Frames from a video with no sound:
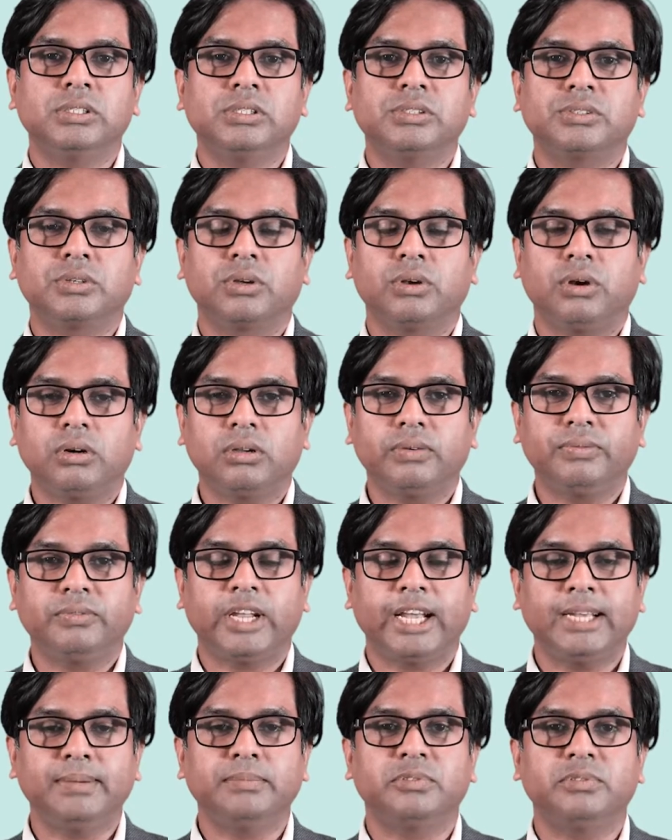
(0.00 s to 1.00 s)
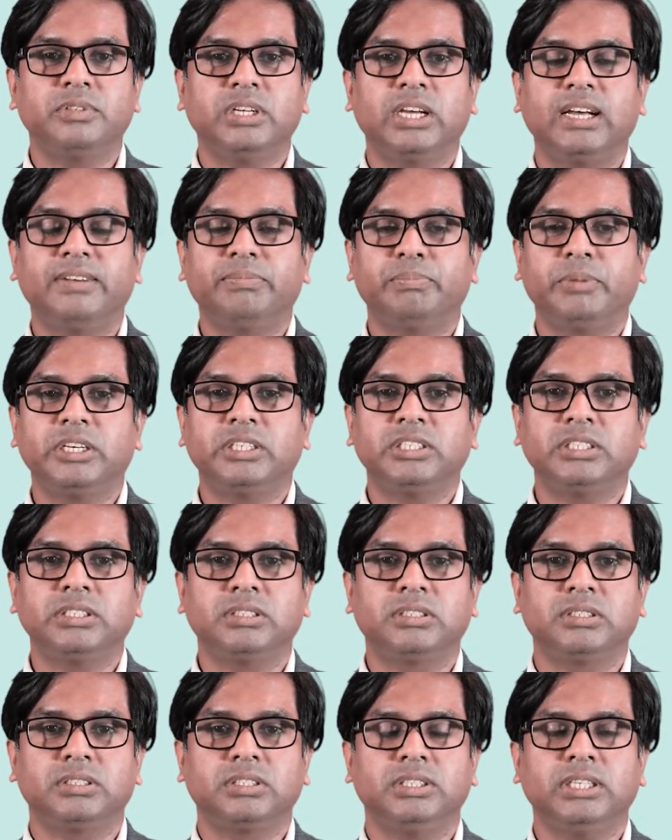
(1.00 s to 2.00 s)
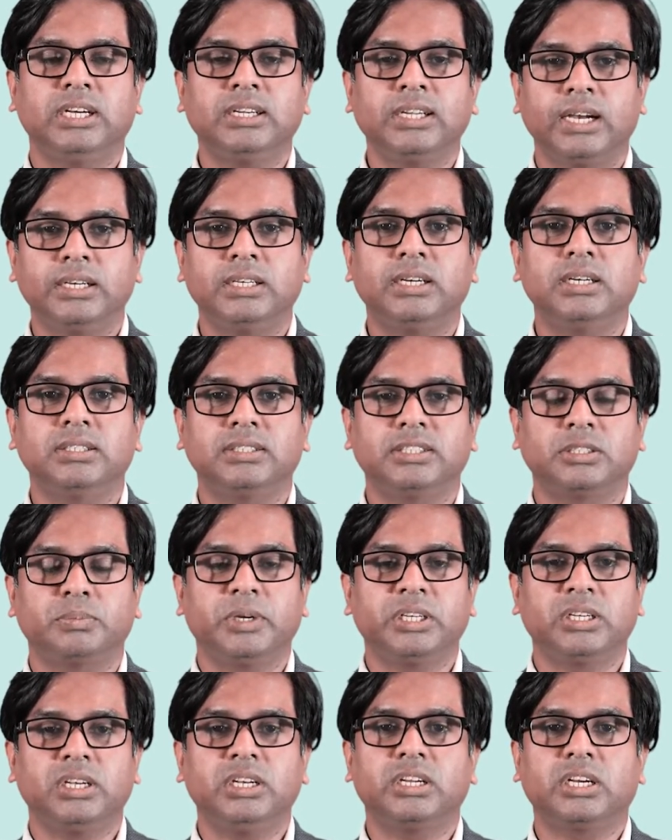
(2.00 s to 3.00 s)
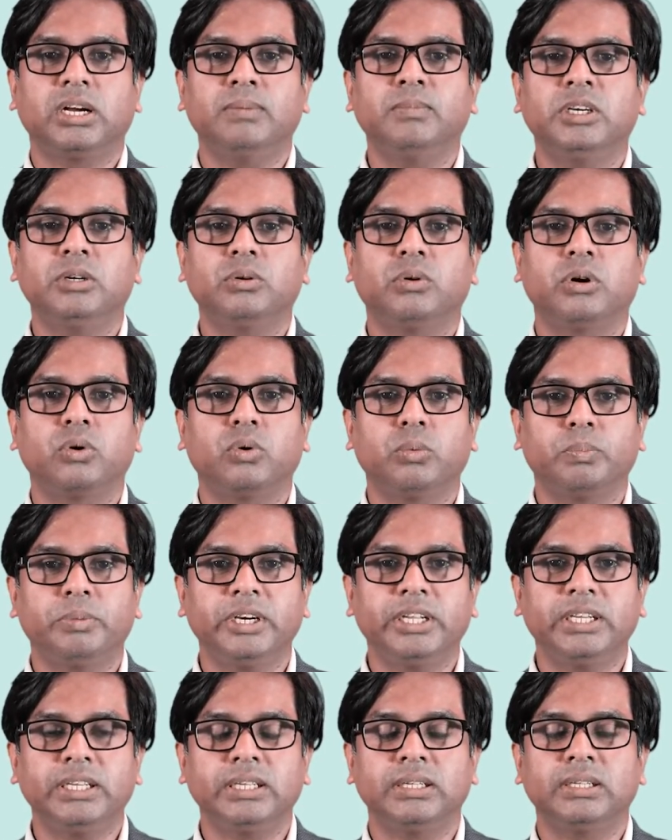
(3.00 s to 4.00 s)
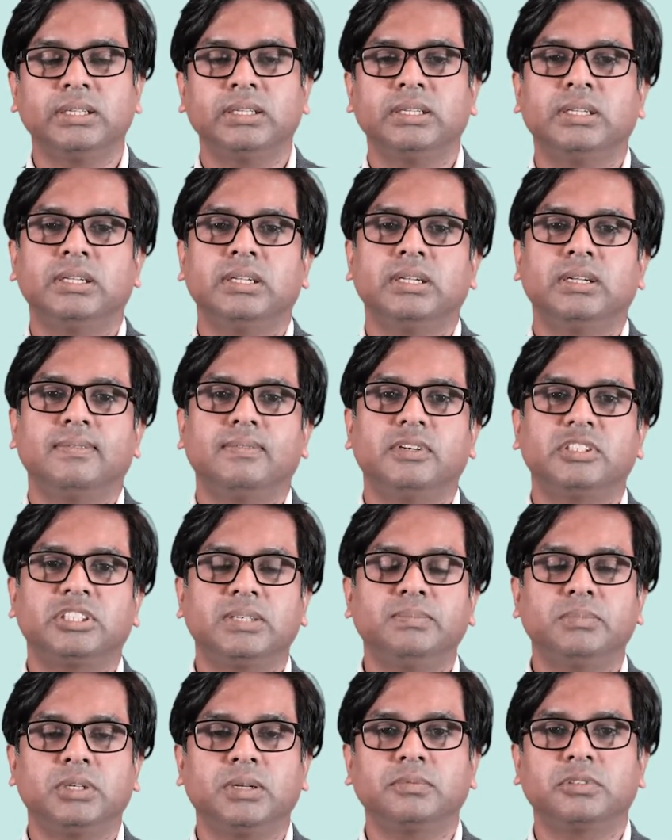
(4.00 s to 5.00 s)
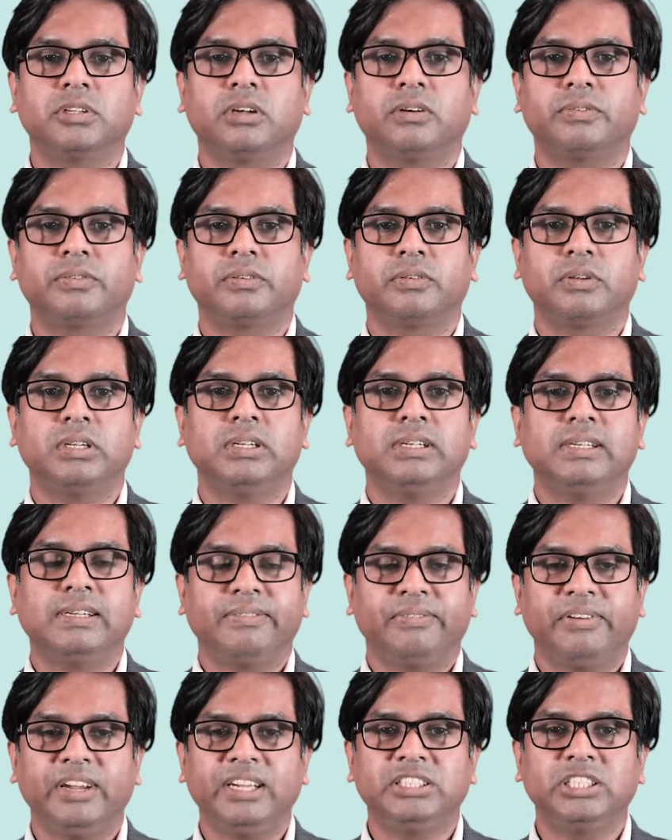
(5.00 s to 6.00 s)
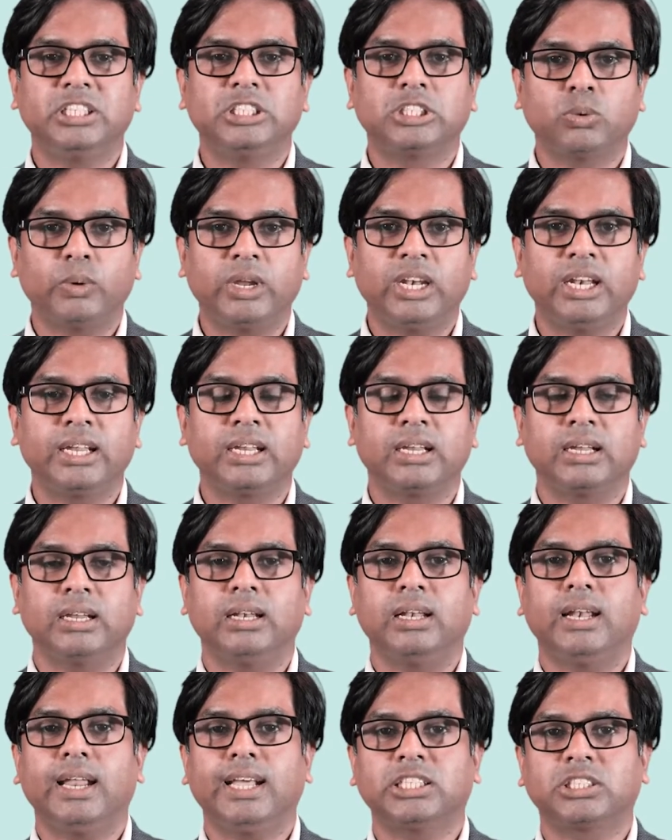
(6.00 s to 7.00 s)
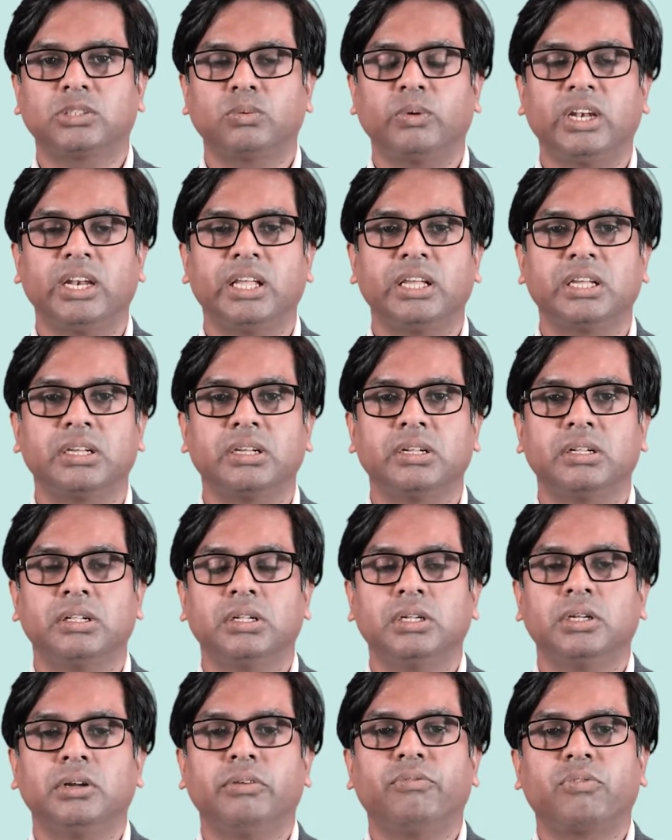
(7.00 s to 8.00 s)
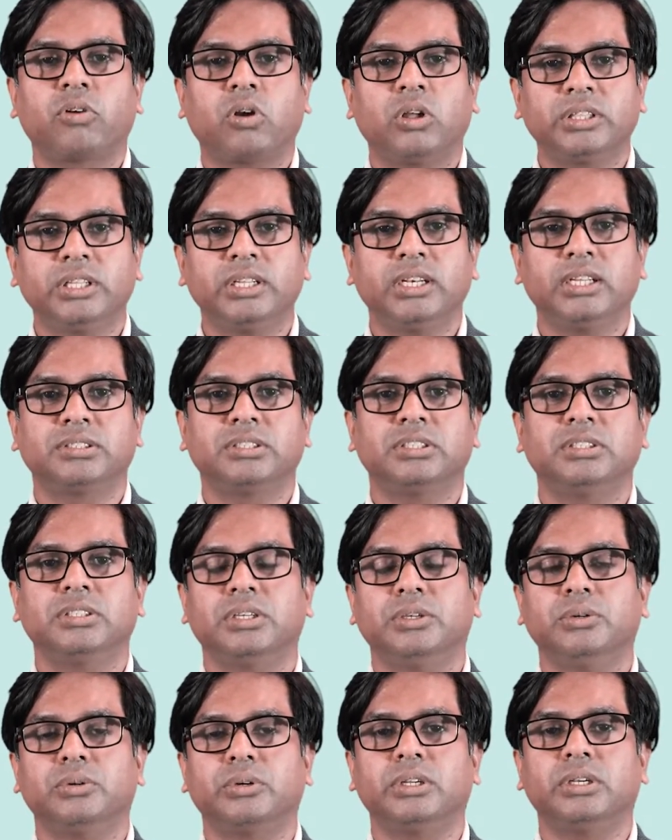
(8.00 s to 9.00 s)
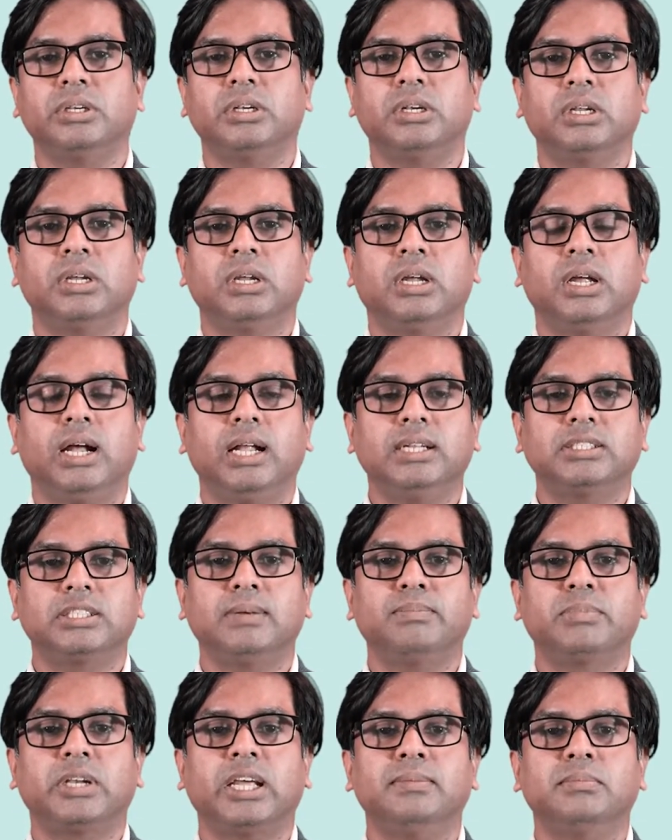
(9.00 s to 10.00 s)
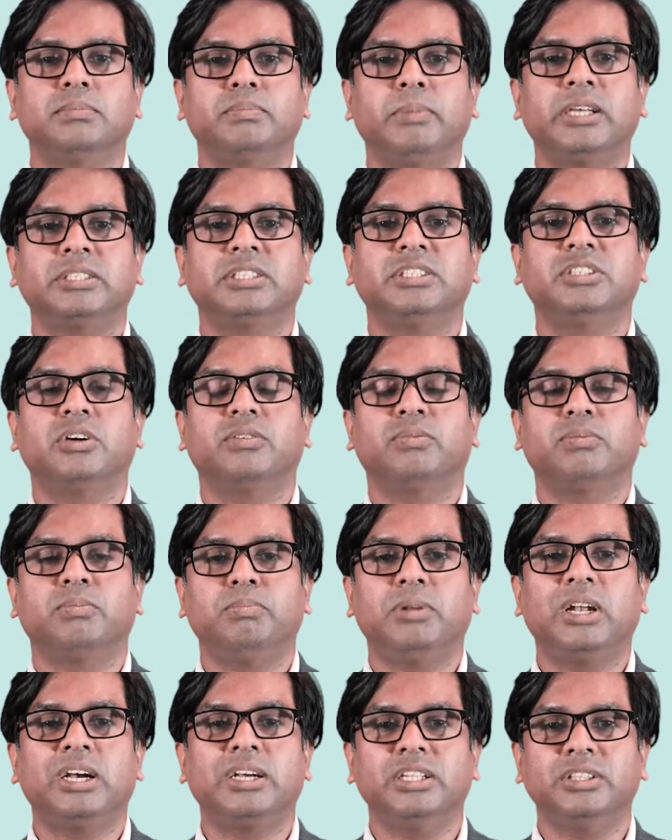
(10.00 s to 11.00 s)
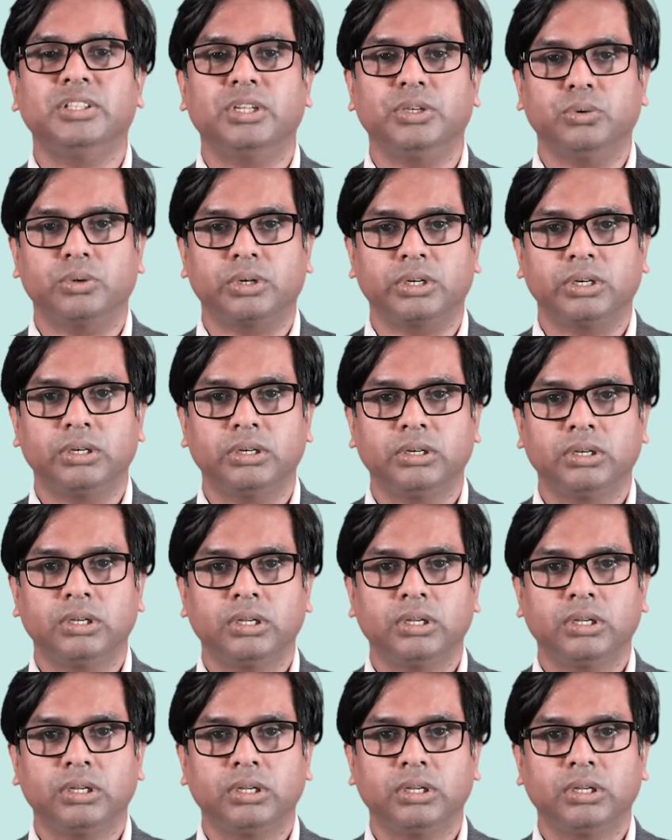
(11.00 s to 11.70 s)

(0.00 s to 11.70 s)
So a lot of times we have patients, young adults especially, coming to our OPD with symptoms of facial swelling, leg swelling, frothiness in the urine, and sometimes passage of blood in the urine.